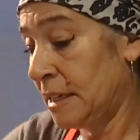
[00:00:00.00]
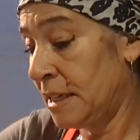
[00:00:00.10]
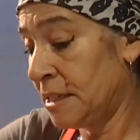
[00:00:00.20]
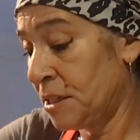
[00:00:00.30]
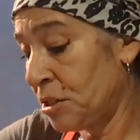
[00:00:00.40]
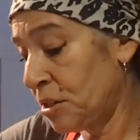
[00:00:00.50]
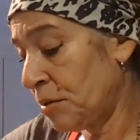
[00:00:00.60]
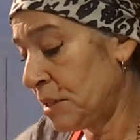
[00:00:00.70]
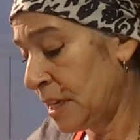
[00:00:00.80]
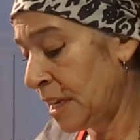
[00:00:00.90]
is the
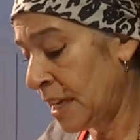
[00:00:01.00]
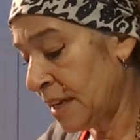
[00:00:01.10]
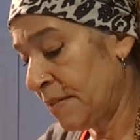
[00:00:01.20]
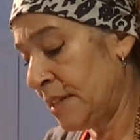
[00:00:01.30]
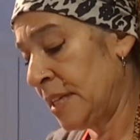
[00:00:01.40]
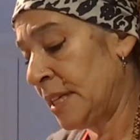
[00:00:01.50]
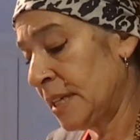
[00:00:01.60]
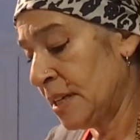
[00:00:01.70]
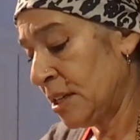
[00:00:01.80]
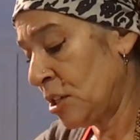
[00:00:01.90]
sauteing of the
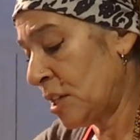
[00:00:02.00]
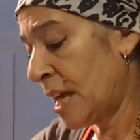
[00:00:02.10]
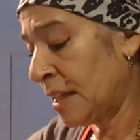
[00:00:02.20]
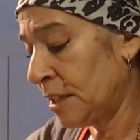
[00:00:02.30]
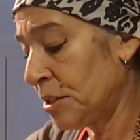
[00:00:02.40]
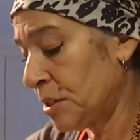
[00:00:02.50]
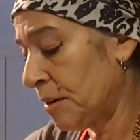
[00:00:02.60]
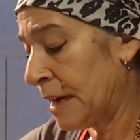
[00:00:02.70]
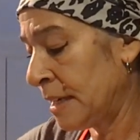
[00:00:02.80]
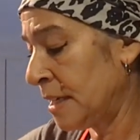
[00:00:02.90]
shallots
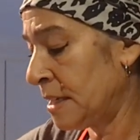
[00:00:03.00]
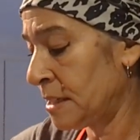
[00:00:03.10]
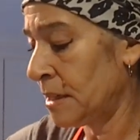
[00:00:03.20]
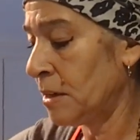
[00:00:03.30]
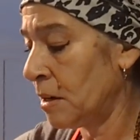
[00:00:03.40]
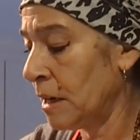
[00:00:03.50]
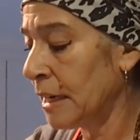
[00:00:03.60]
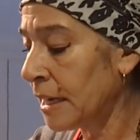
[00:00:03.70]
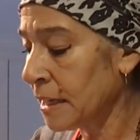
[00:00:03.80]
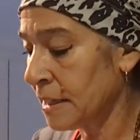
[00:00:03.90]
or onions and
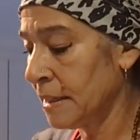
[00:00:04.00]
garlic.